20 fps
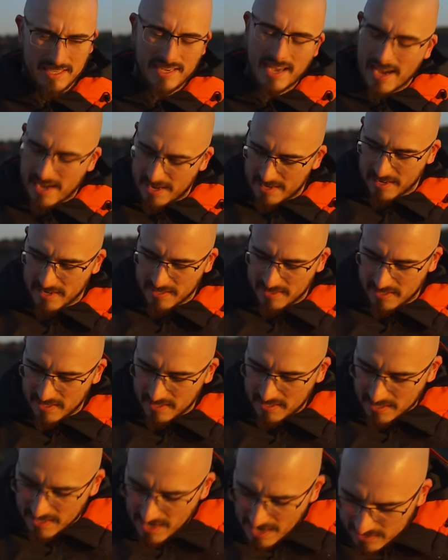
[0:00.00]
Yeah, and I
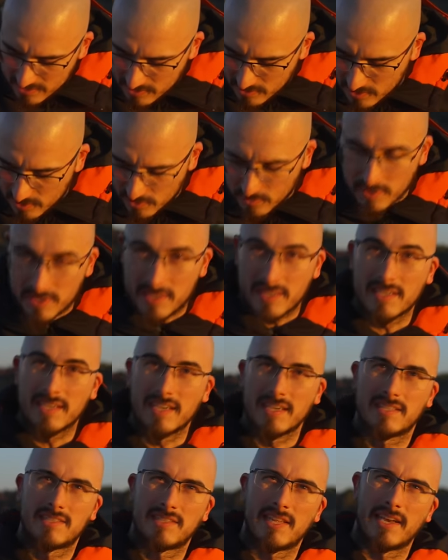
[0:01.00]
think it has to do with
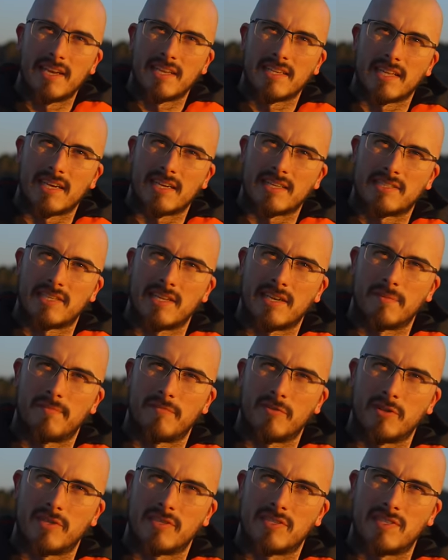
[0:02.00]
the setting that I set up
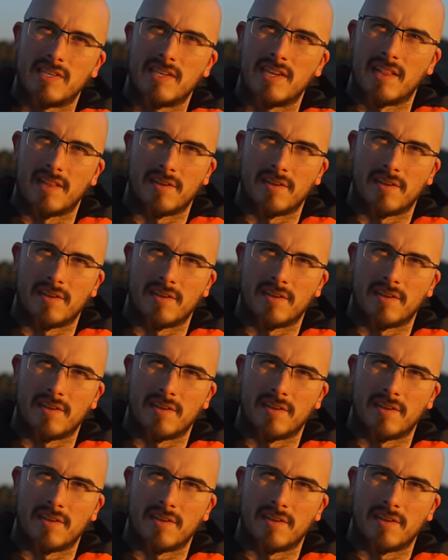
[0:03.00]
for the Cine